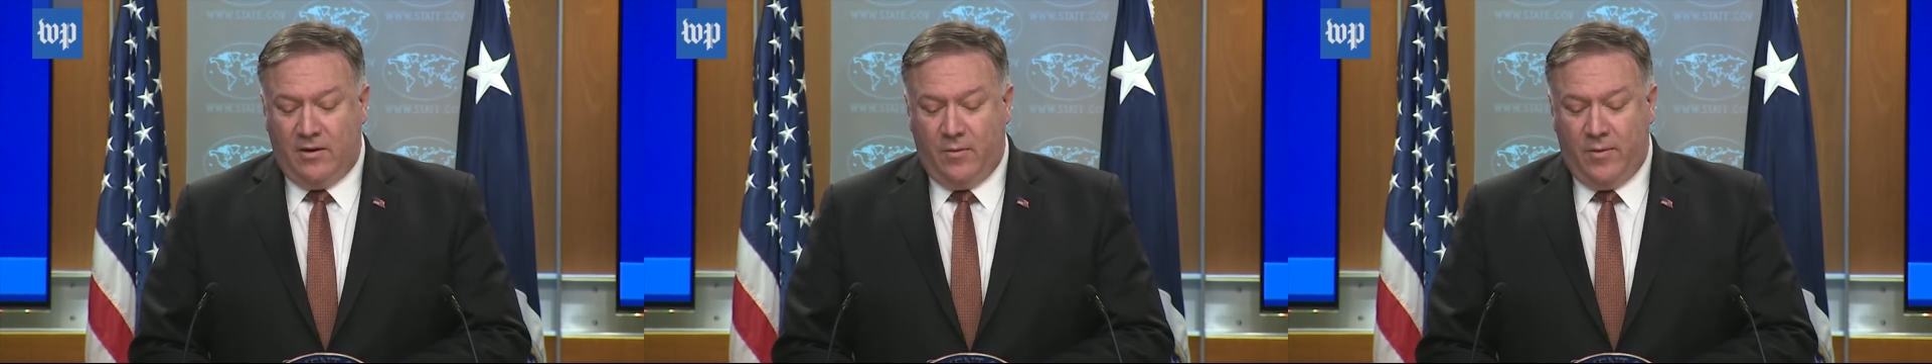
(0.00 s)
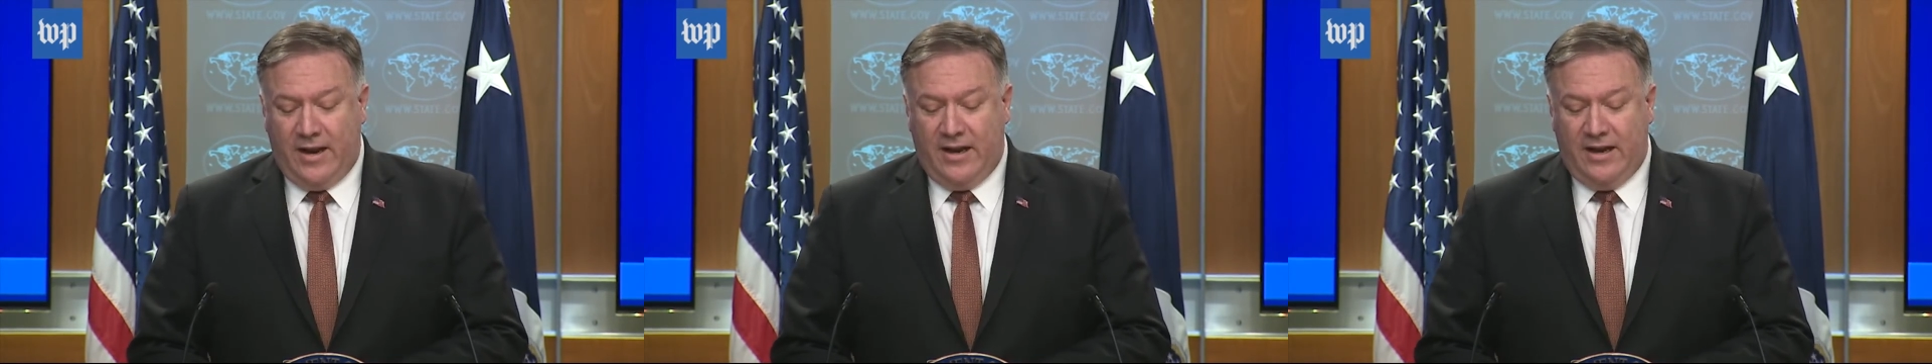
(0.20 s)

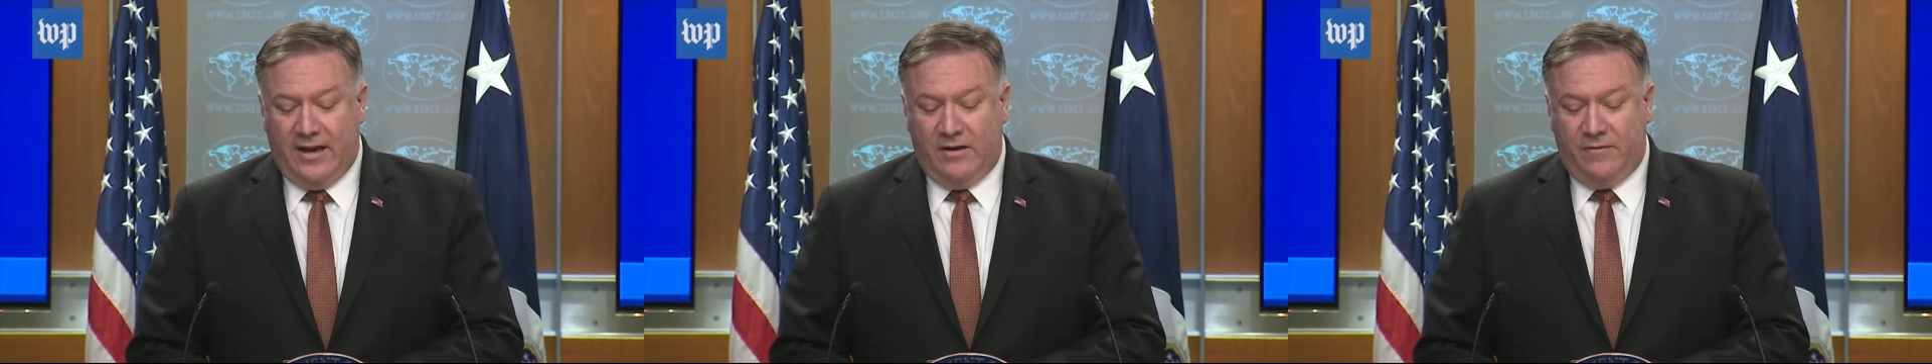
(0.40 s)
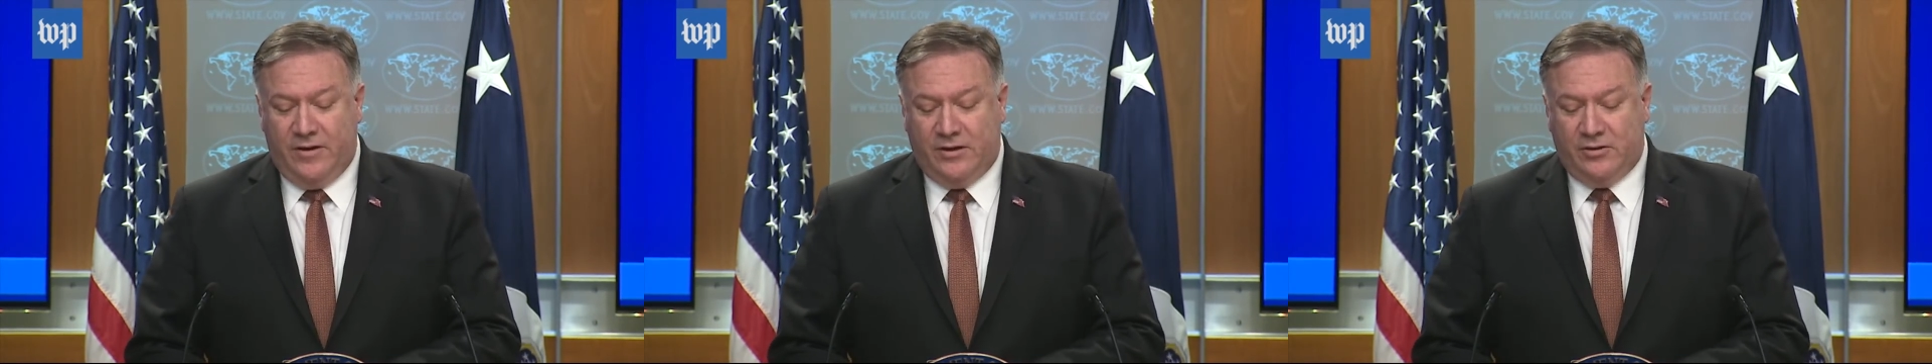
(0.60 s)
Iranian
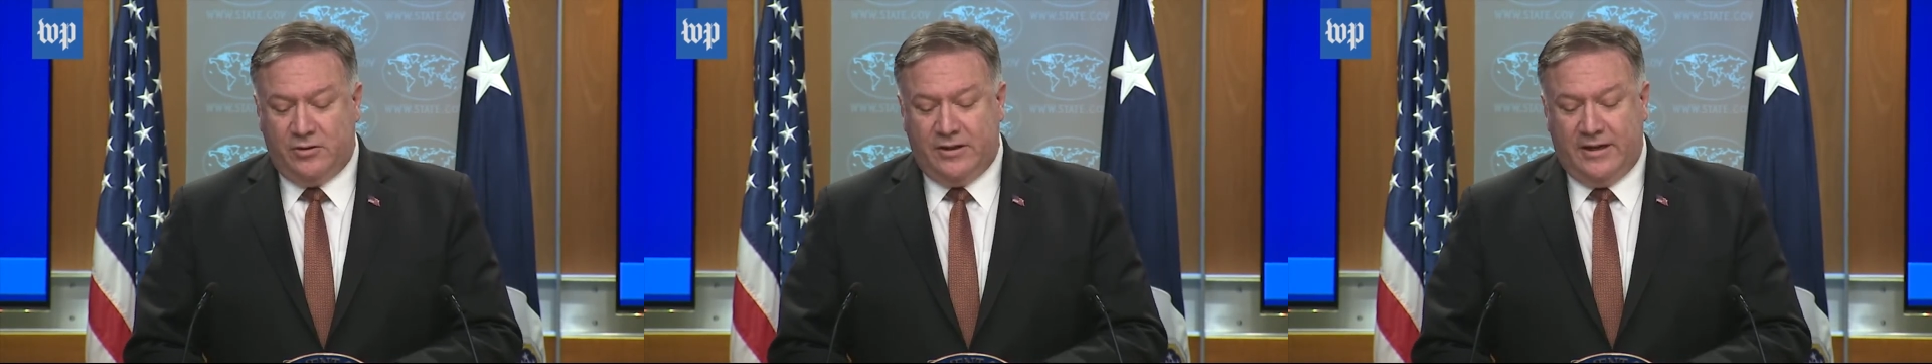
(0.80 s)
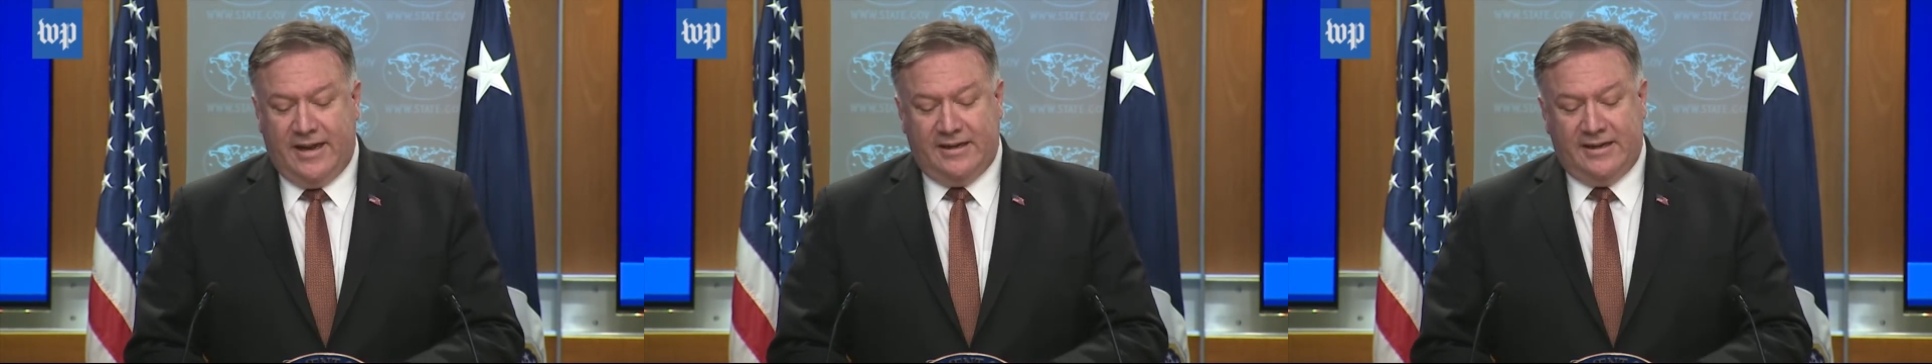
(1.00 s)
individuals
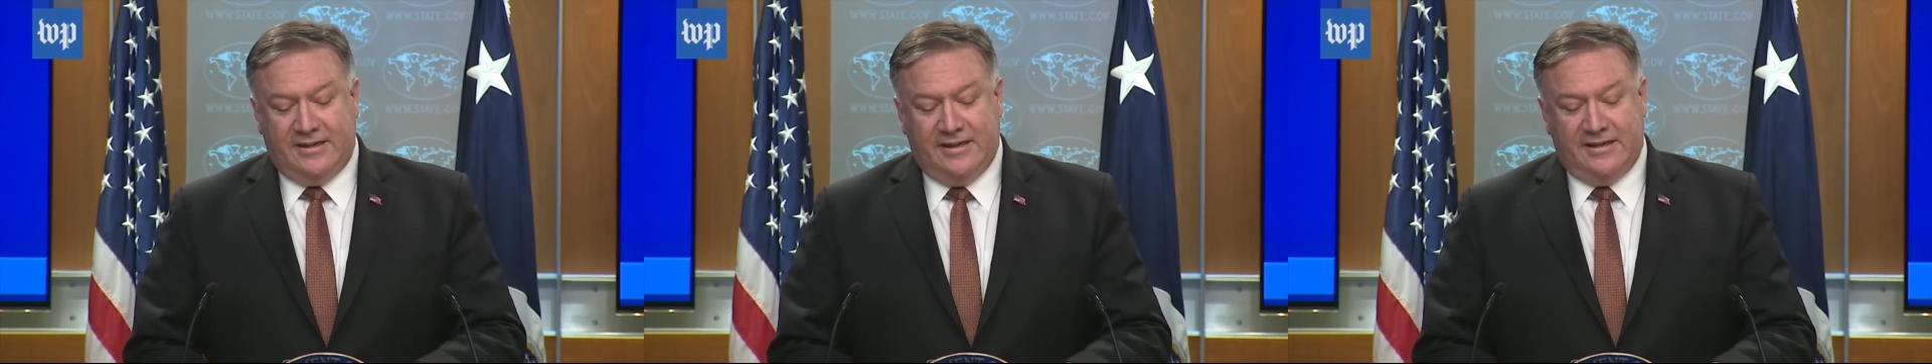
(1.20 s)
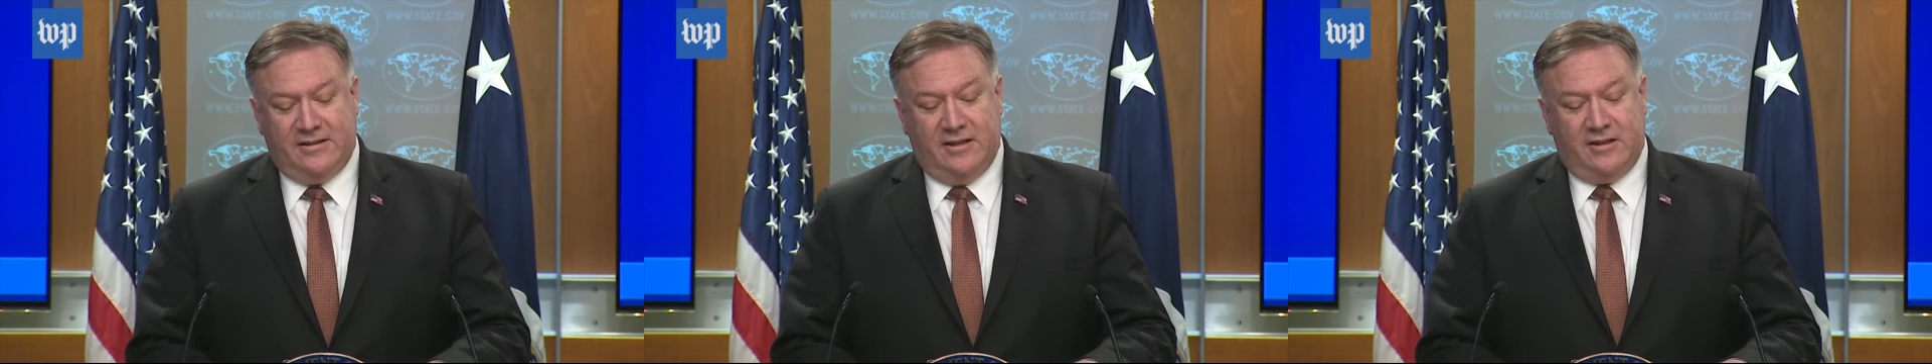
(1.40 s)
and
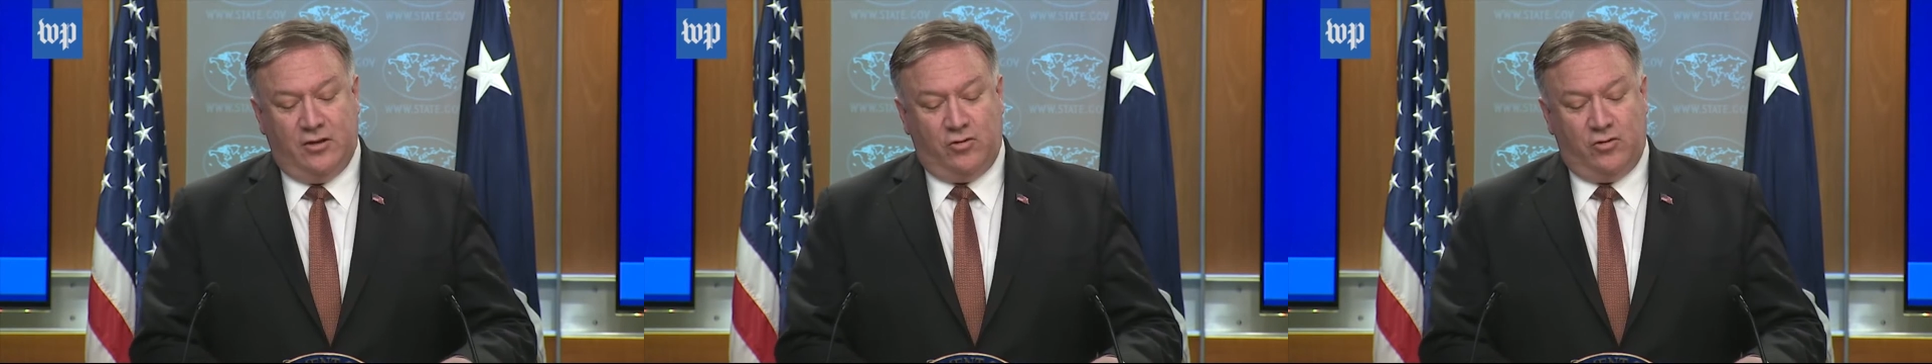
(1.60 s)
entities that the